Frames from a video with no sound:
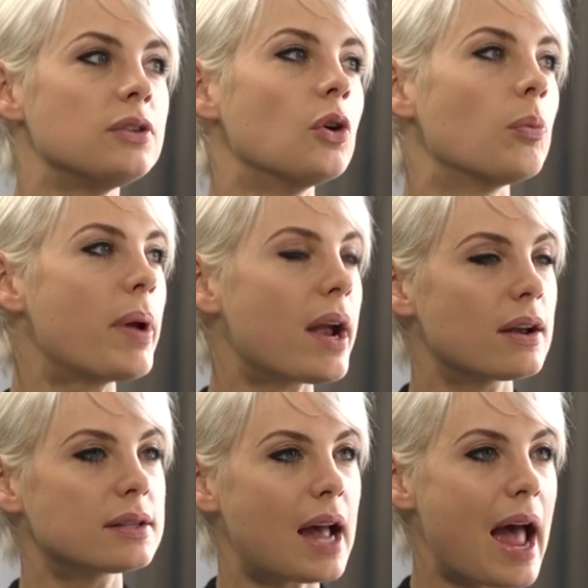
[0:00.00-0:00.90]
your
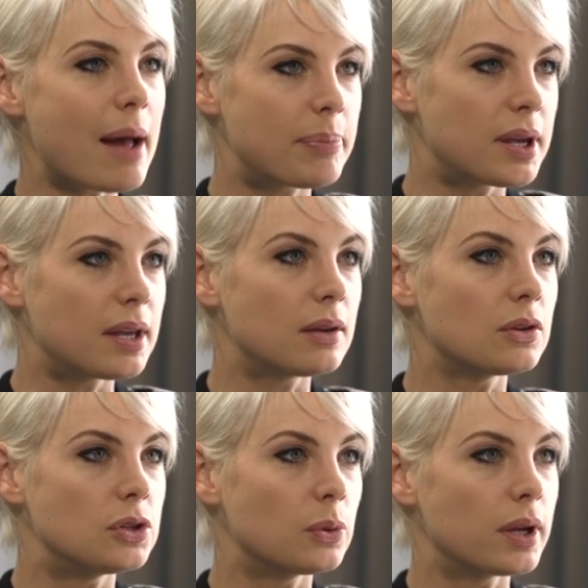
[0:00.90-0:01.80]
parents are
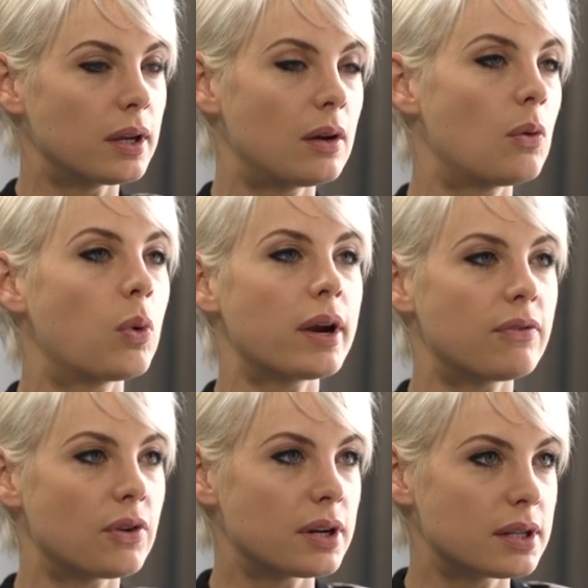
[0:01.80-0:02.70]
happy doing
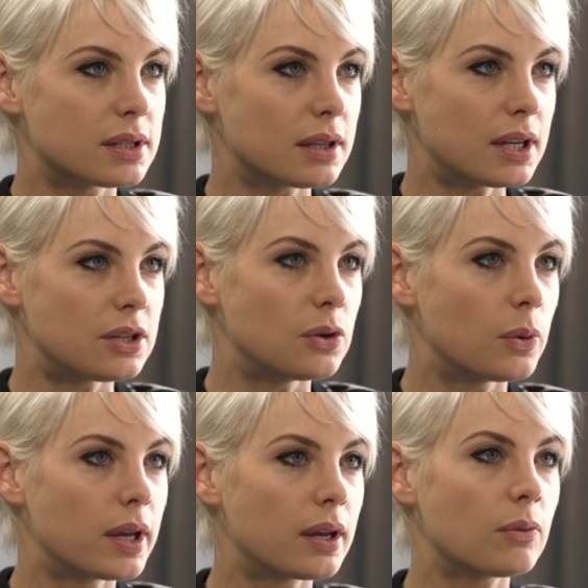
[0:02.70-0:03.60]
whatever it is that they're
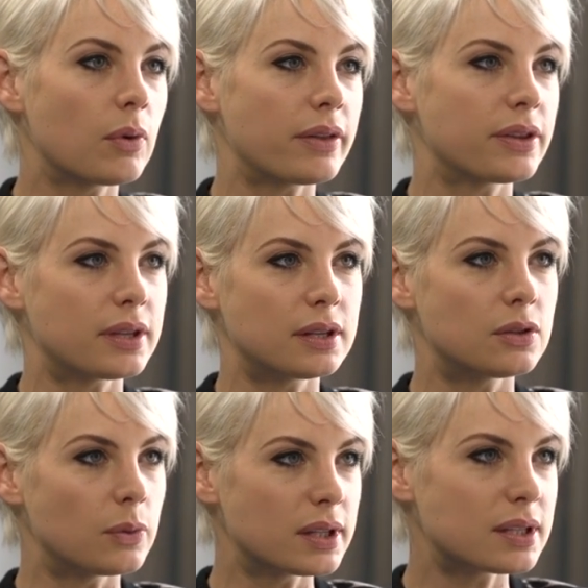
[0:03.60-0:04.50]
doing rather than
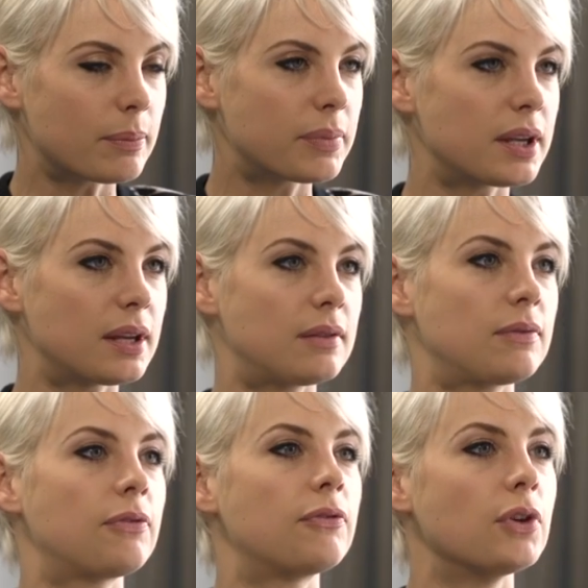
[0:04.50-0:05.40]
doing something
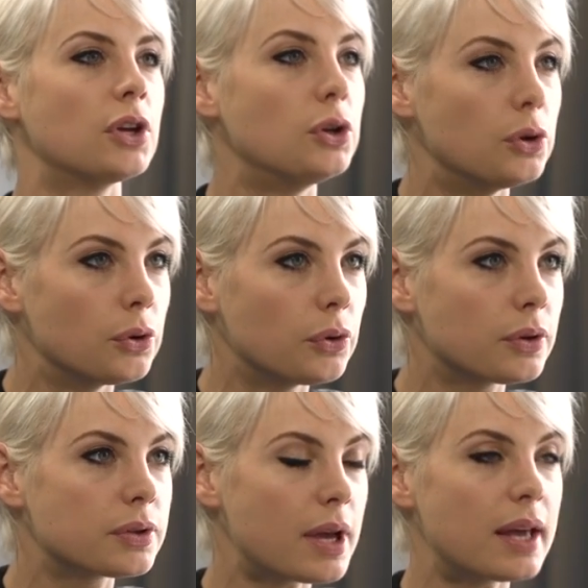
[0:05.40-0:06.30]
for
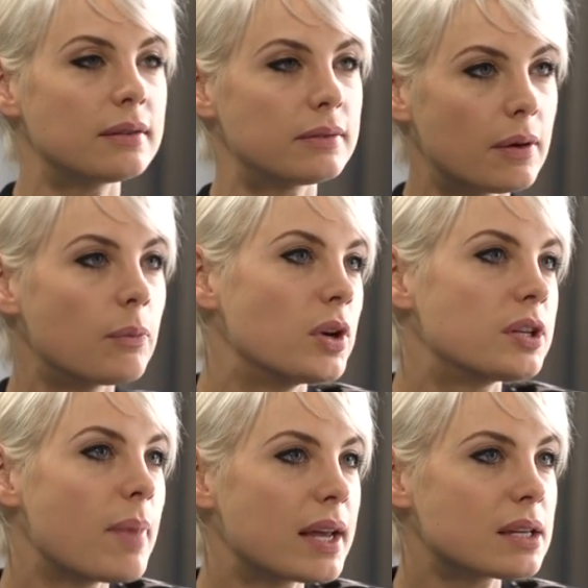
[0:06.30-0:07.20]
you, and
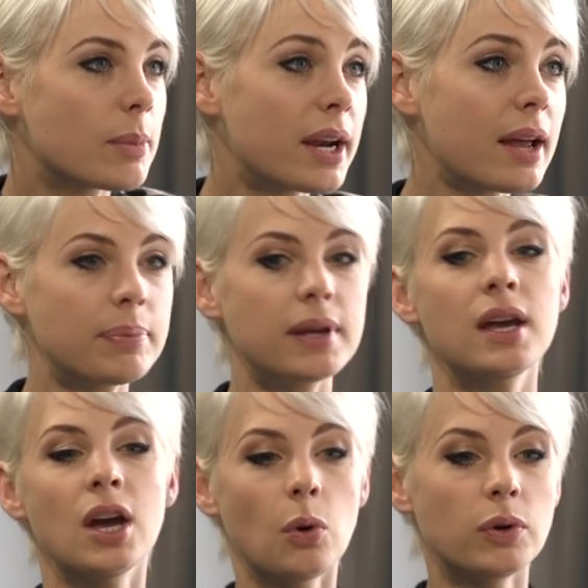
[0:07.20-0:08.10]
which makes them unhappy,
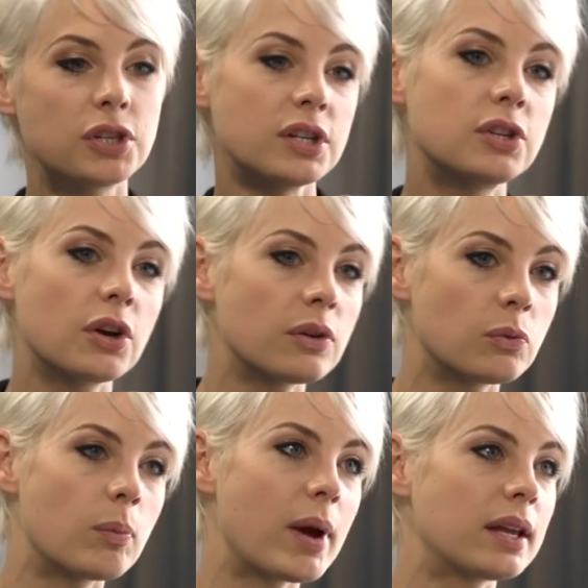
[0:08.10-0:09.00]
which in turn
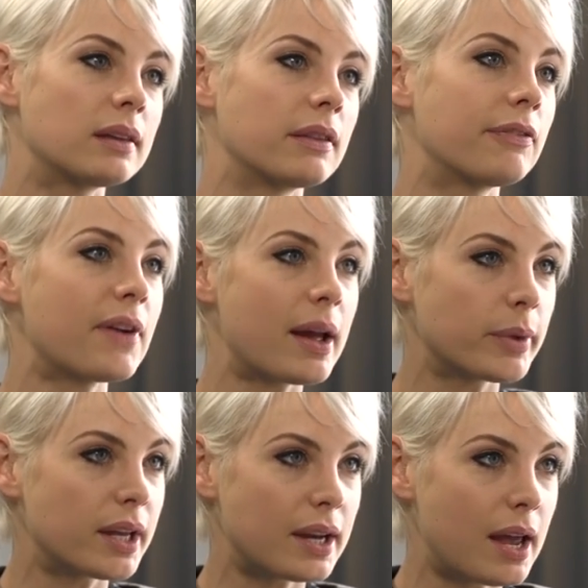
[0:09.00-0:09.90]
will make the
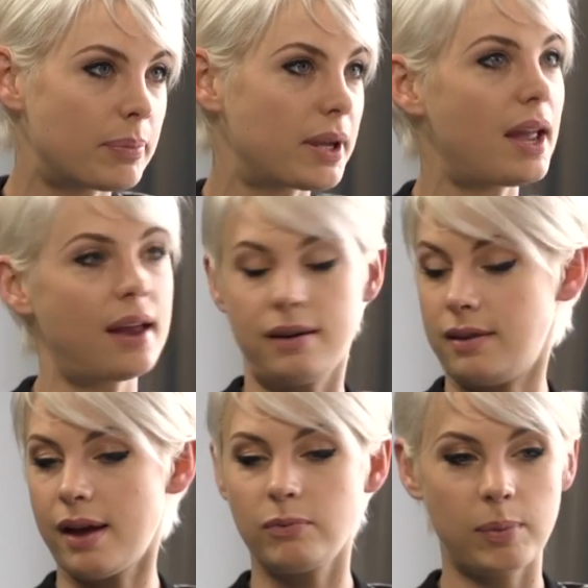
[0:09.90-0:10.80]
family unhappy
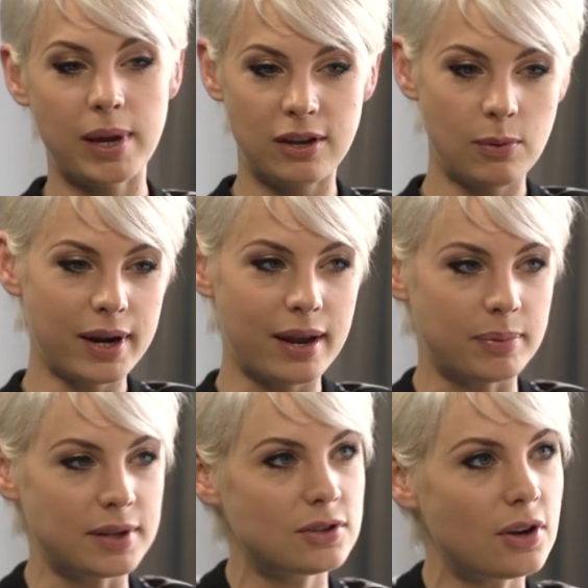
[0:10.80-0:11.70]
and that will make you
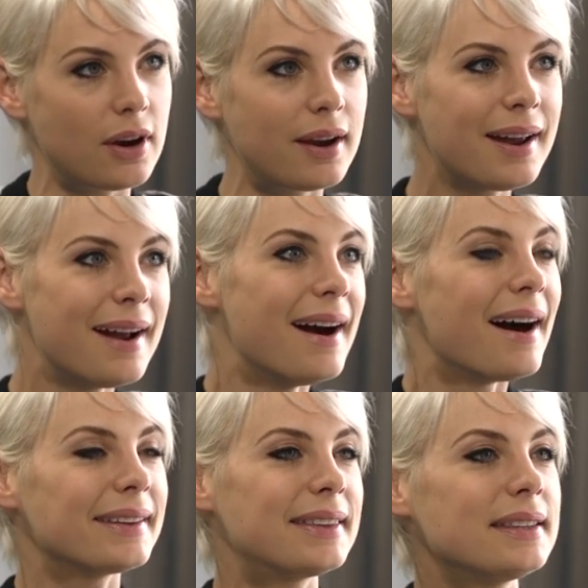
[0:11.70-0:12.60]
unhappy. So
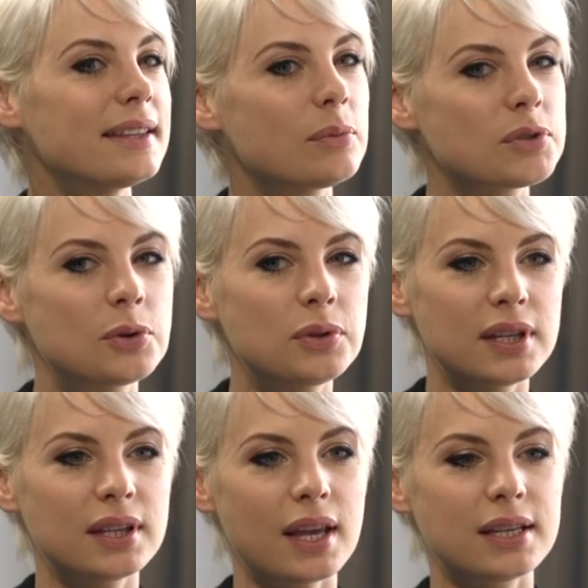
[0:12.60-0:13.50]
I think that it was a good
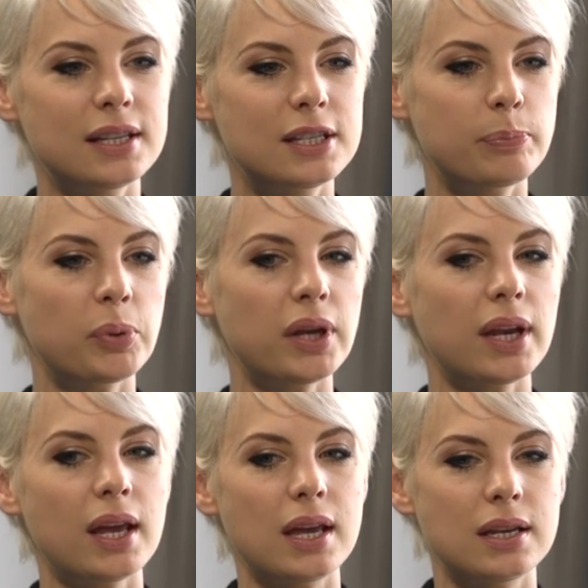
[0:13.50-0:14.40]
thing that they did
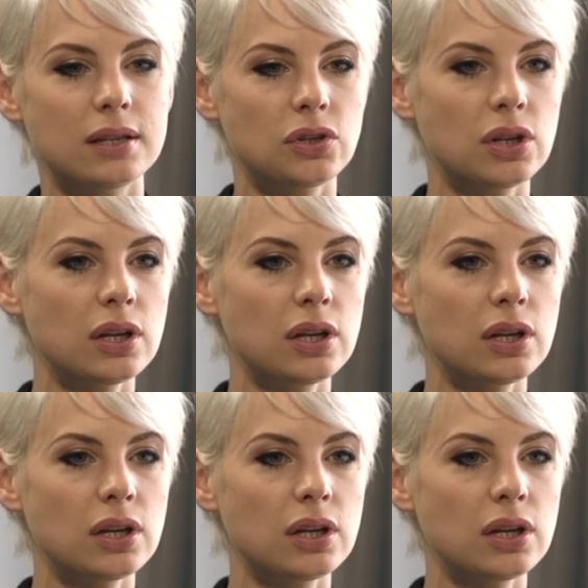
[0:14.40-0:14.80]
split, and,